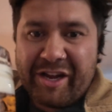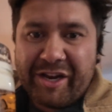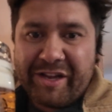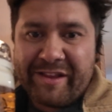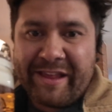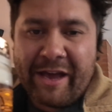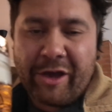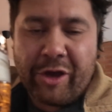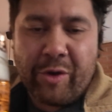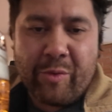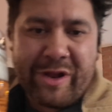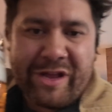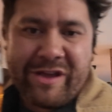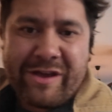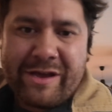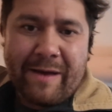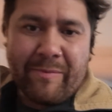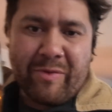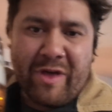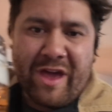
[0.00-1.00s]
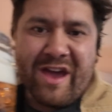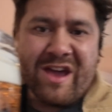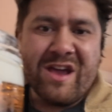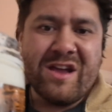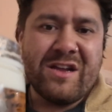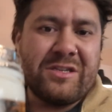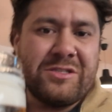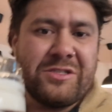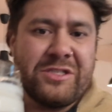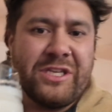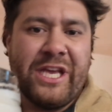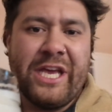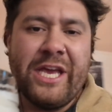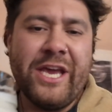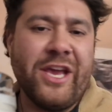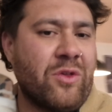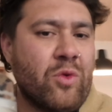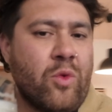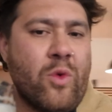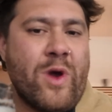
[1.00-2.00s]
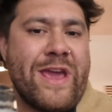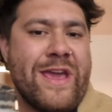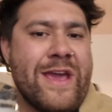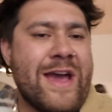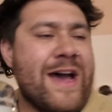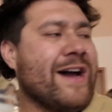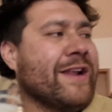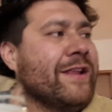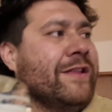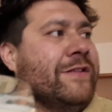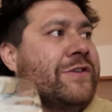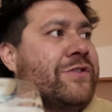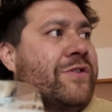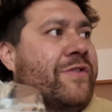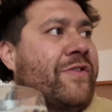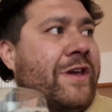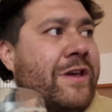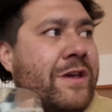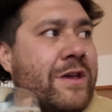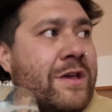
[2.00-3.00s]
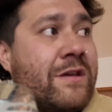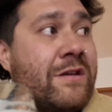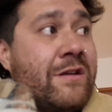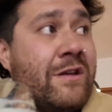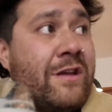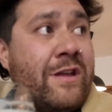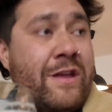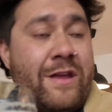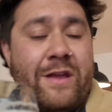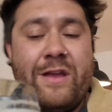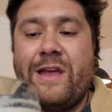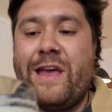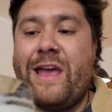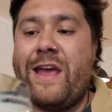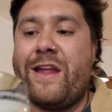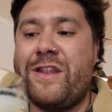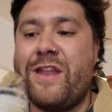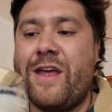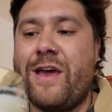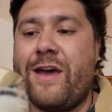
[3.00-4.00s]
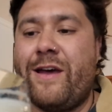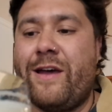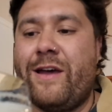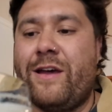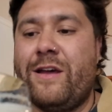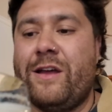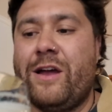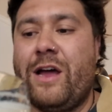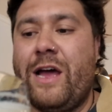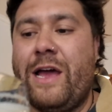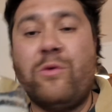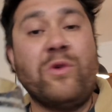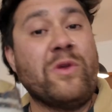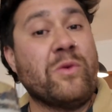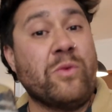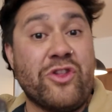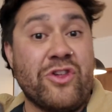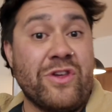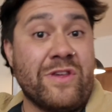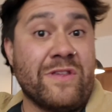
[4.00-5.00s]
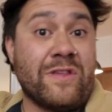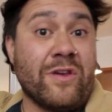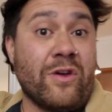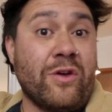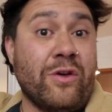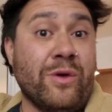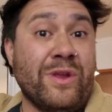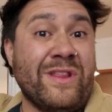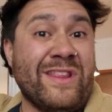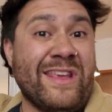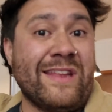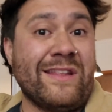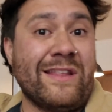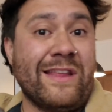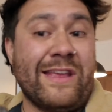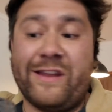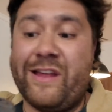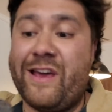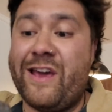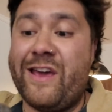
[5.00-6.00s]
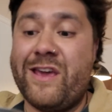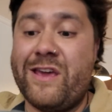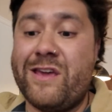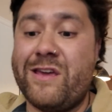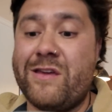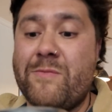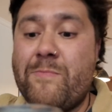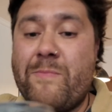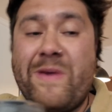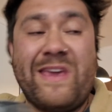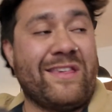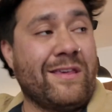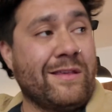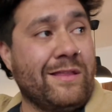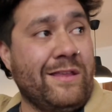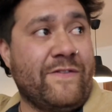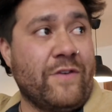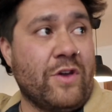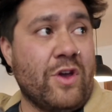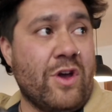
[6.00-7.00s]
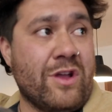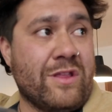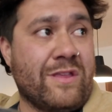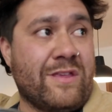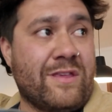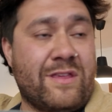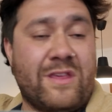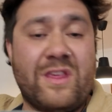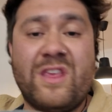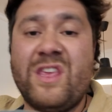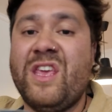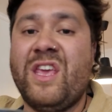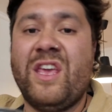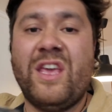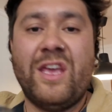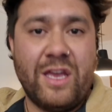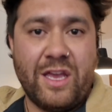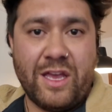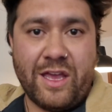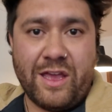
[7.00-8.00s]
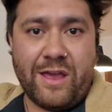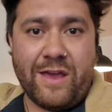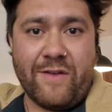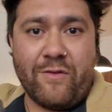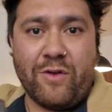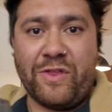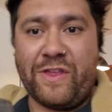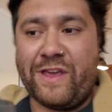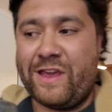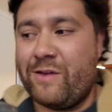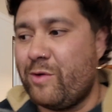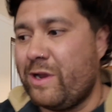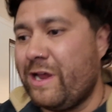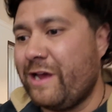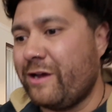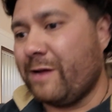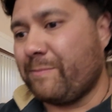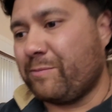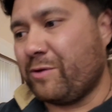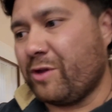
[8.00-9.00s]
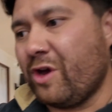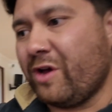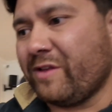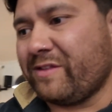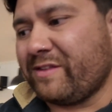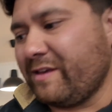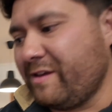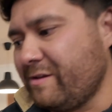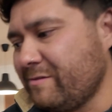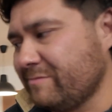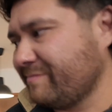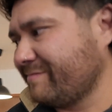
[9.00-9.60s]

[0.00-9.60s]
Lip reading: gotta tell you, when you get up there, it's way harder than you think. And I was watching so intently and I basically forgot everything when I got up to the hot seat.